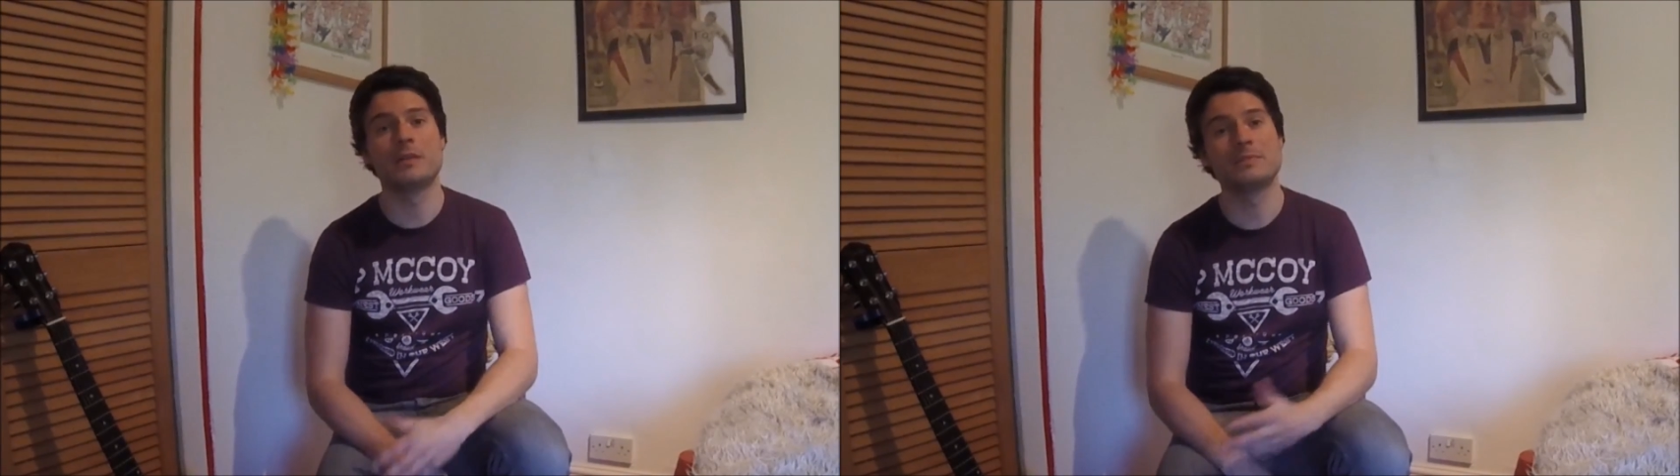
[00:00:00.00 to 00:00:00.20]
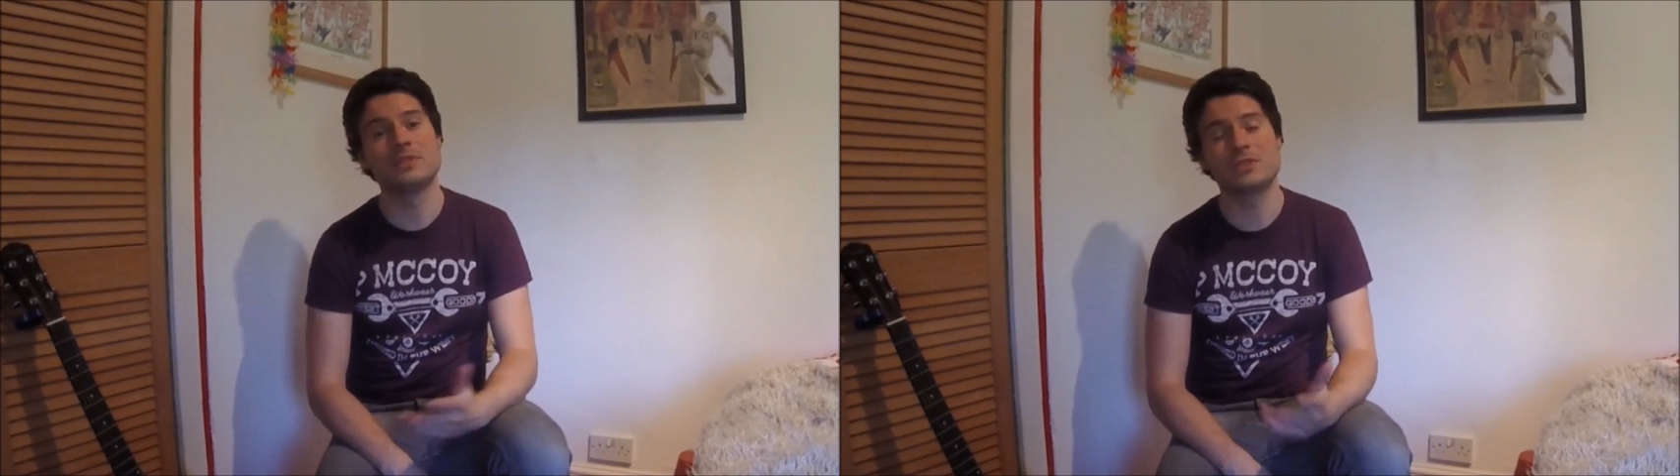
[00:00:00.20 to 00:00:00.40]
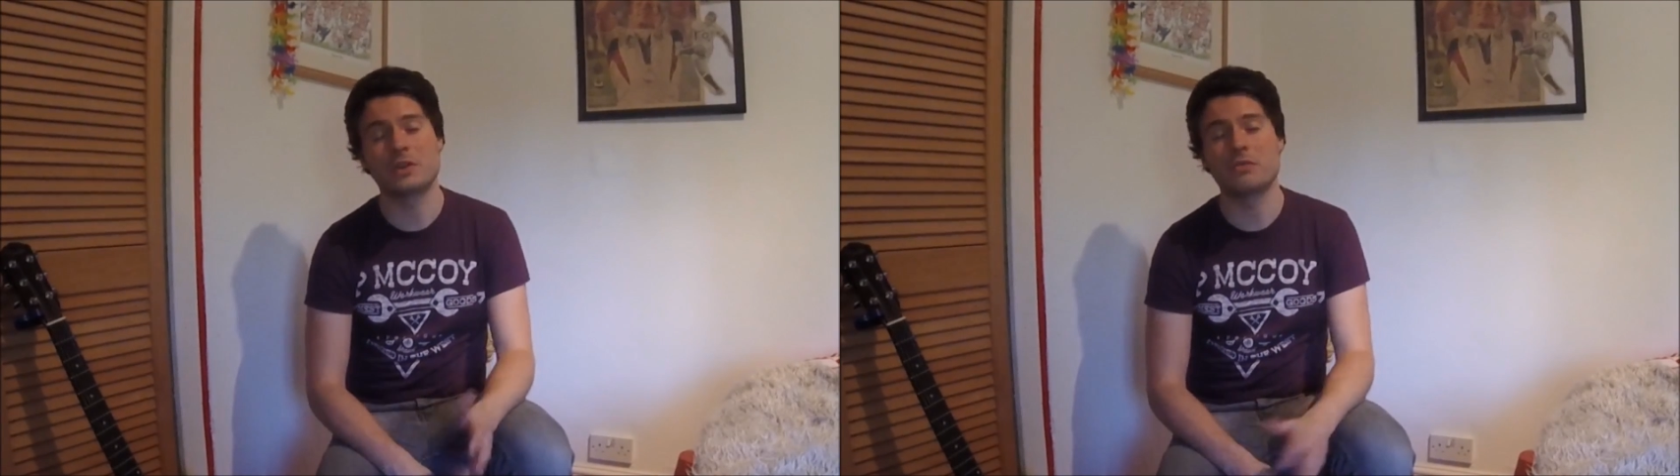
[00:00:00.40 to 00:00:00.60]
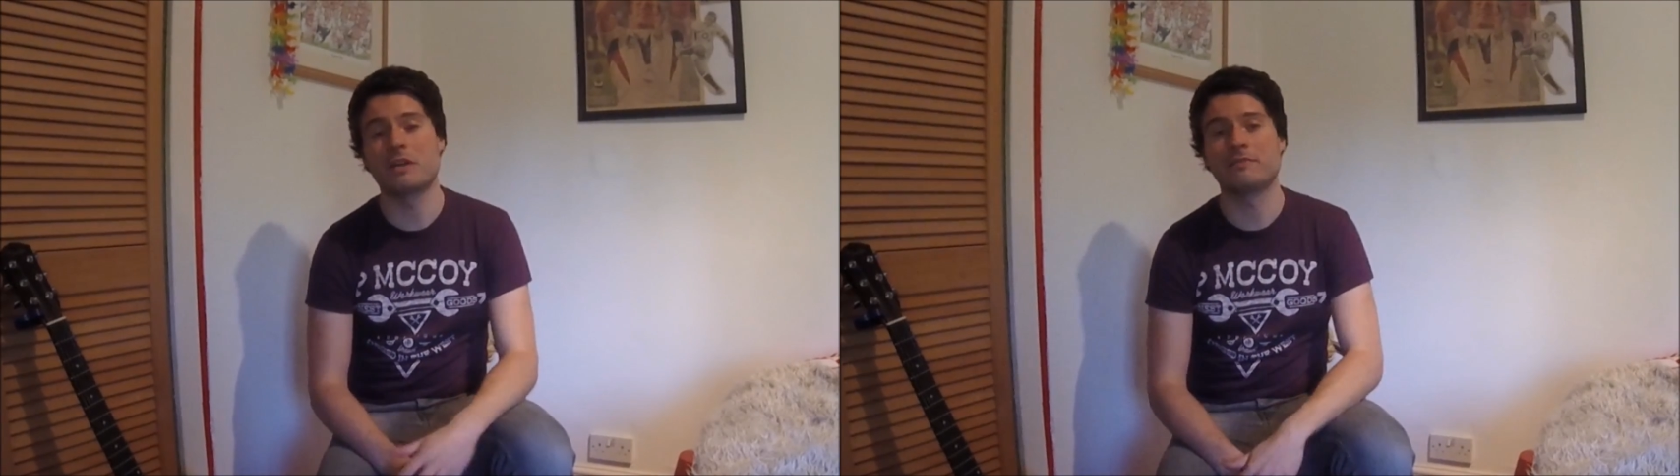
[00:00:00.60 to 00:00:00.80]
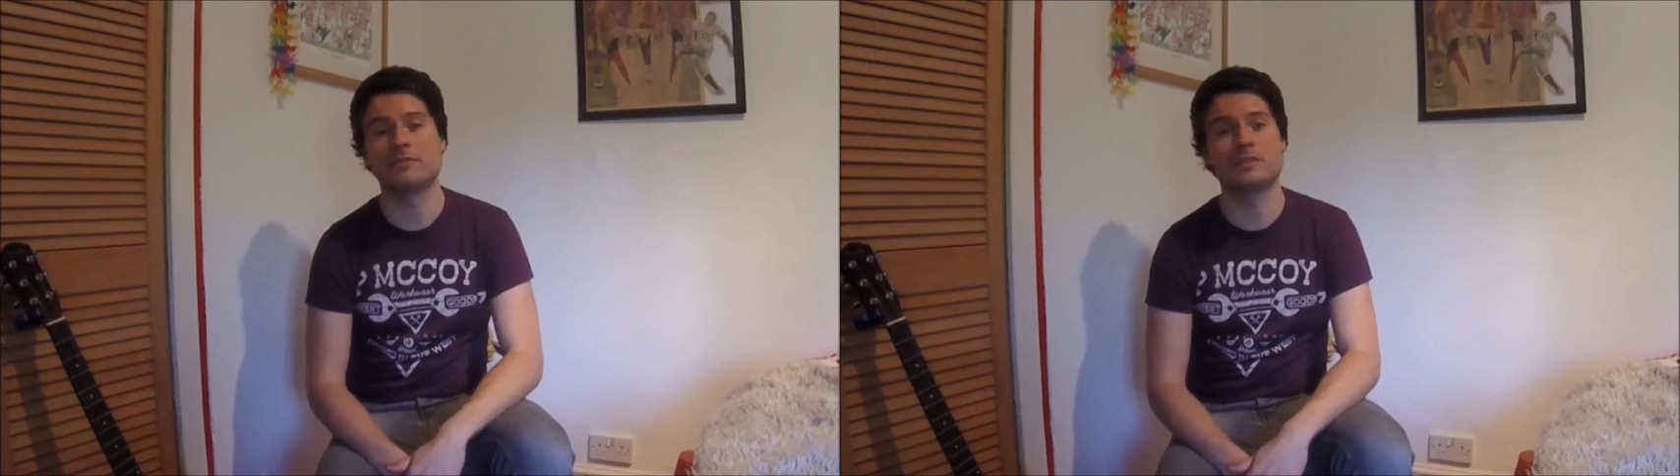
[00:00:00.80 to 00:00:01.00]
I'd be so
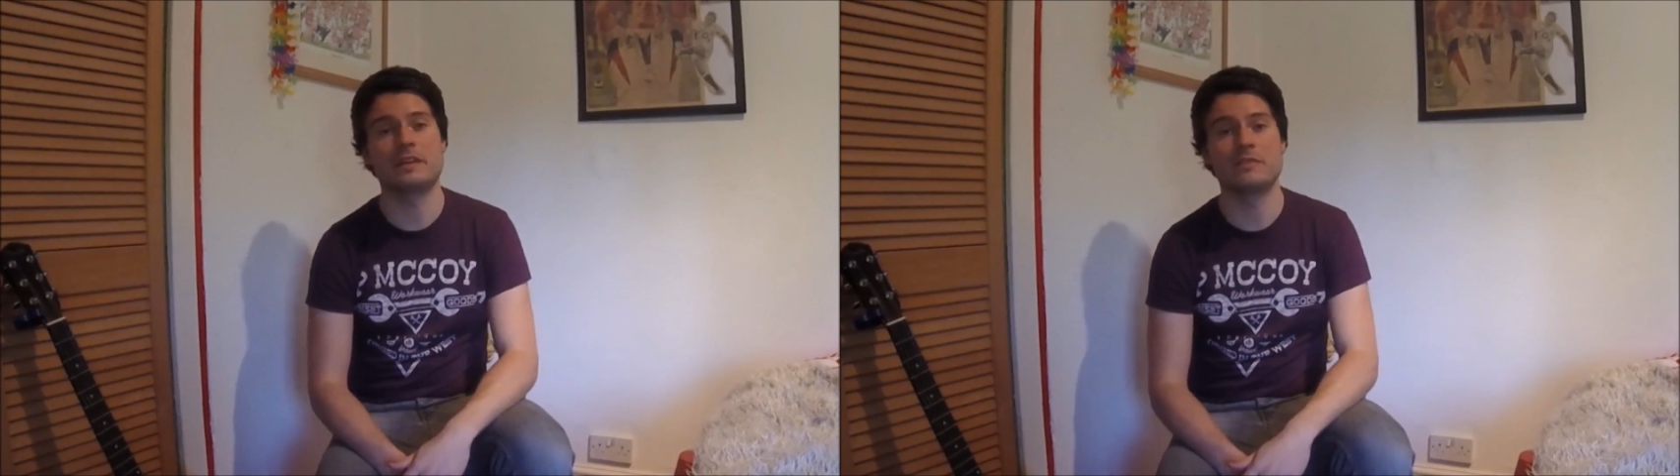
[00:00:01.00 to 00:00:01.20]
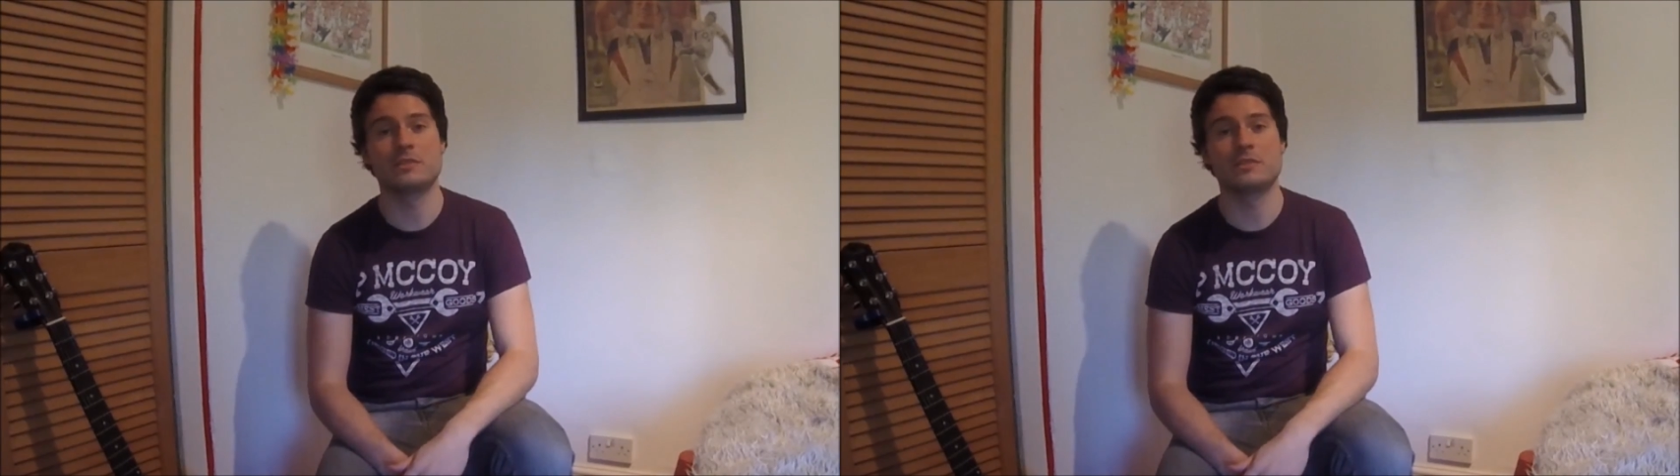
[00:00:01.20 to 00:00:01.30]
grateful to have your